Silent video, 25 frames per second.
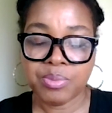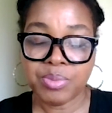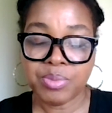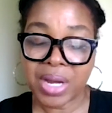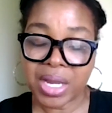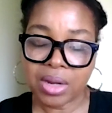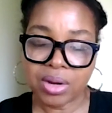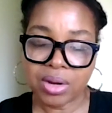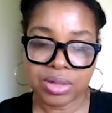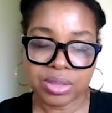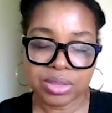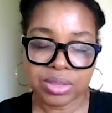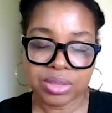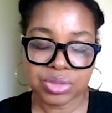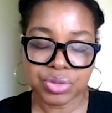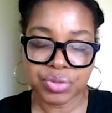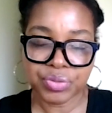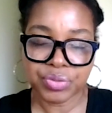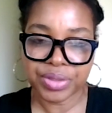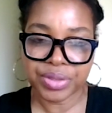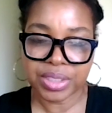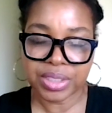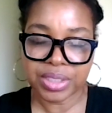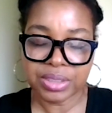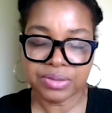My heart is
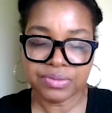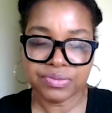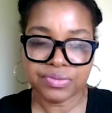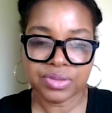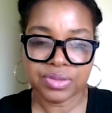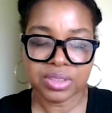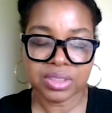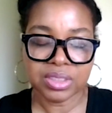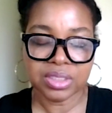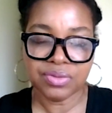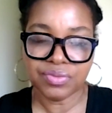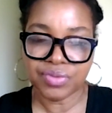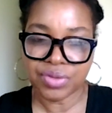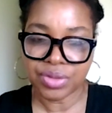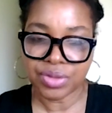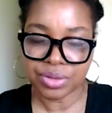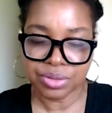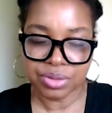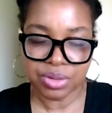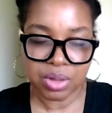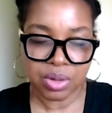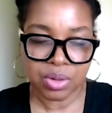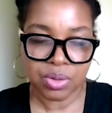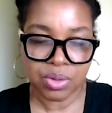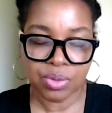grieved,
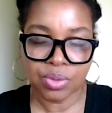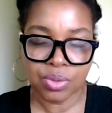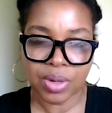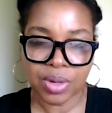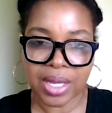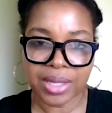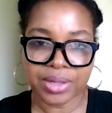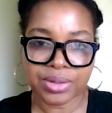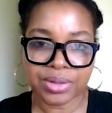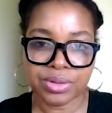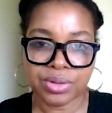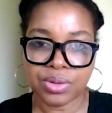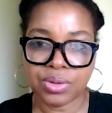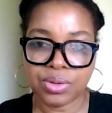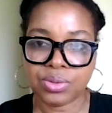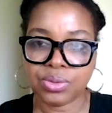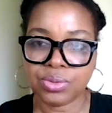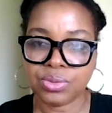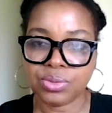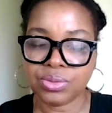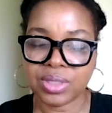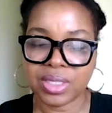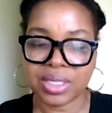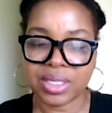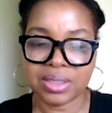even though I
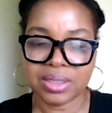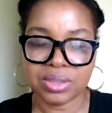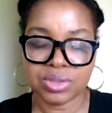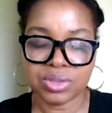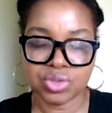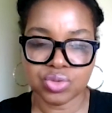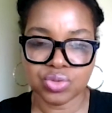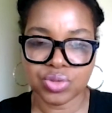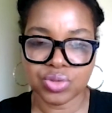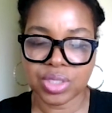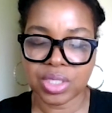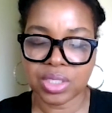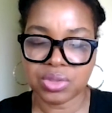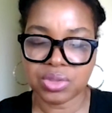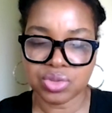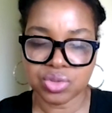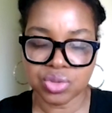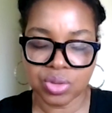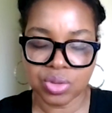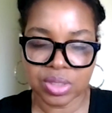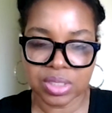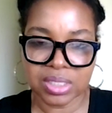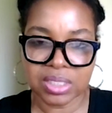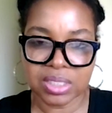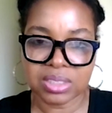know that history has
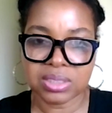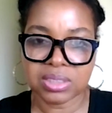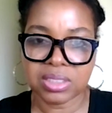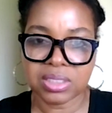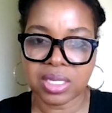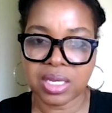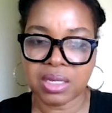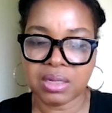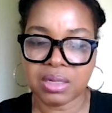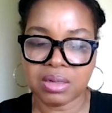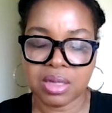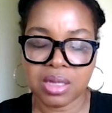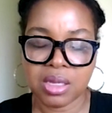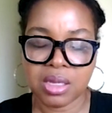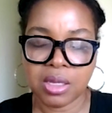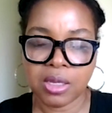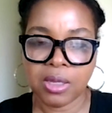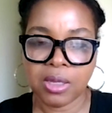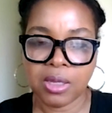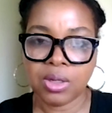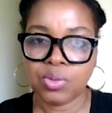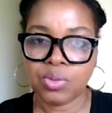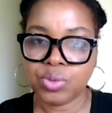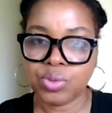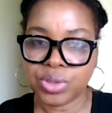taught us that
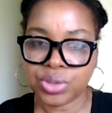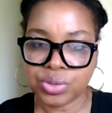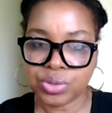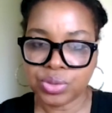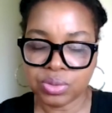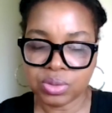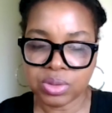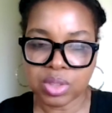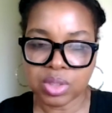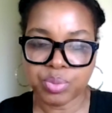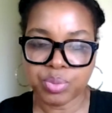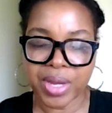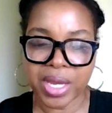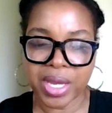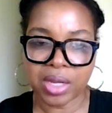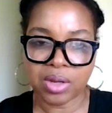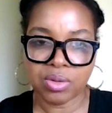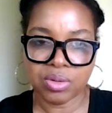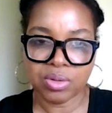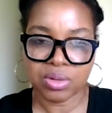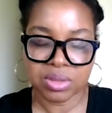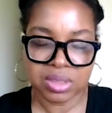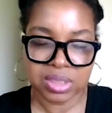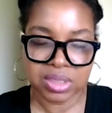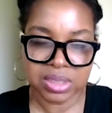when you look
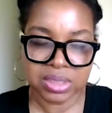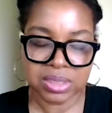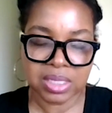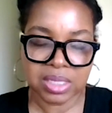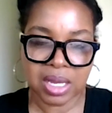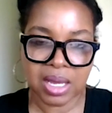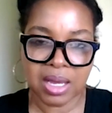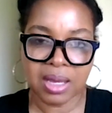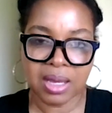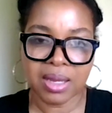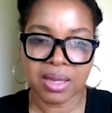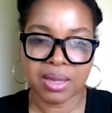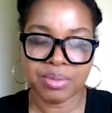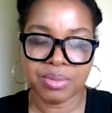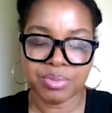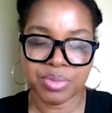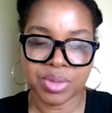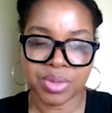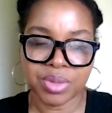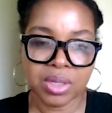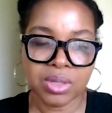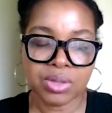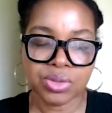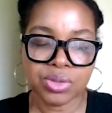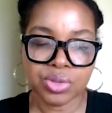back on this
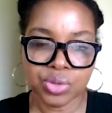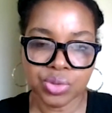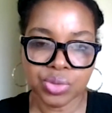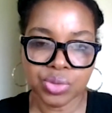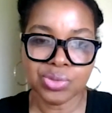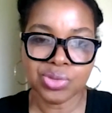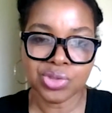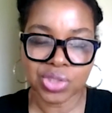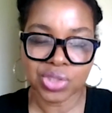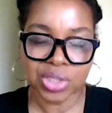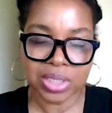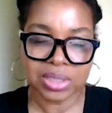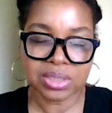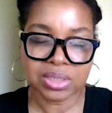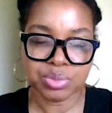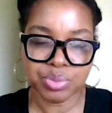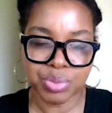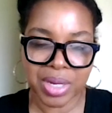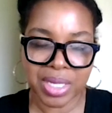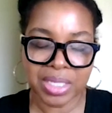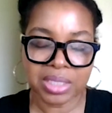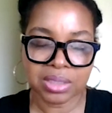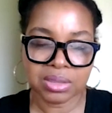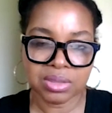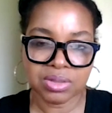time, you just
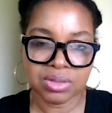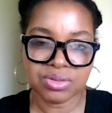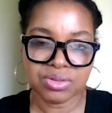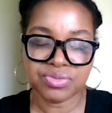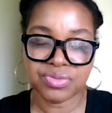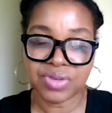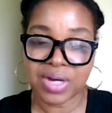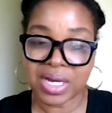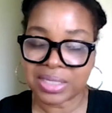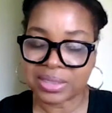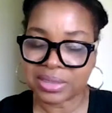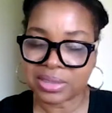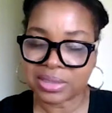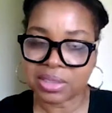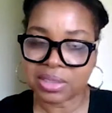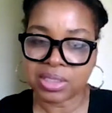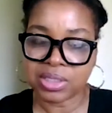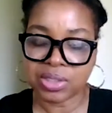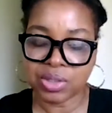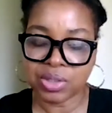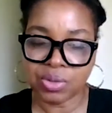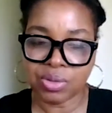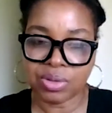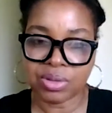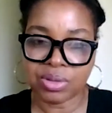might look
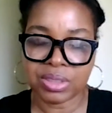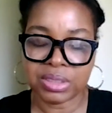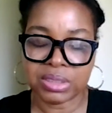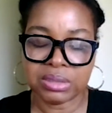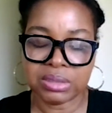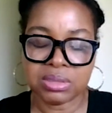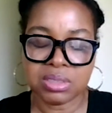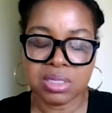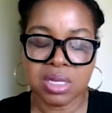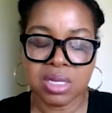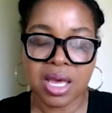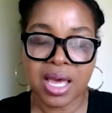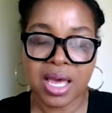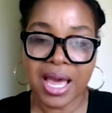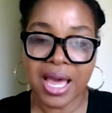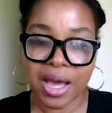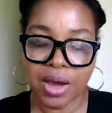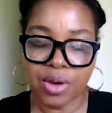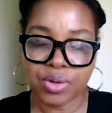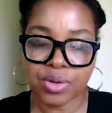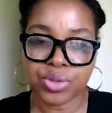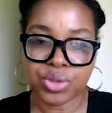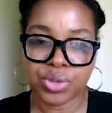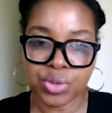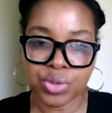fondly on
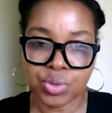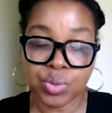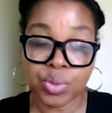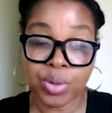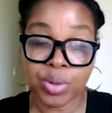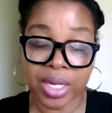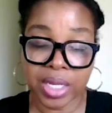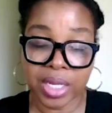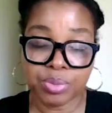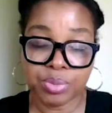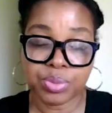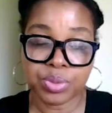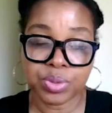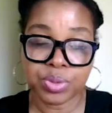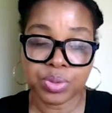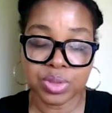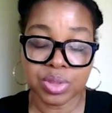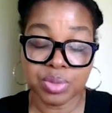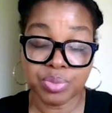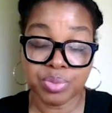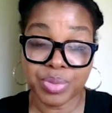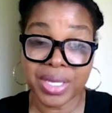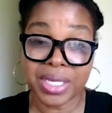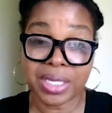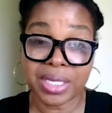how you were able
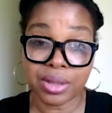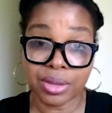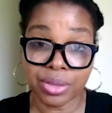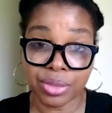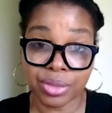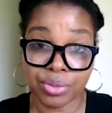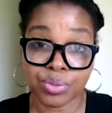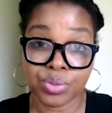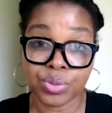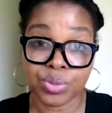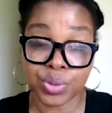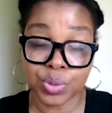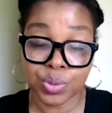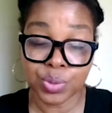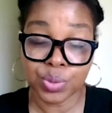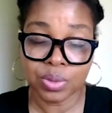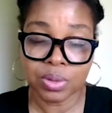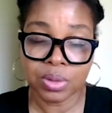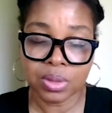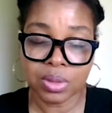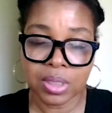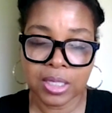to make it through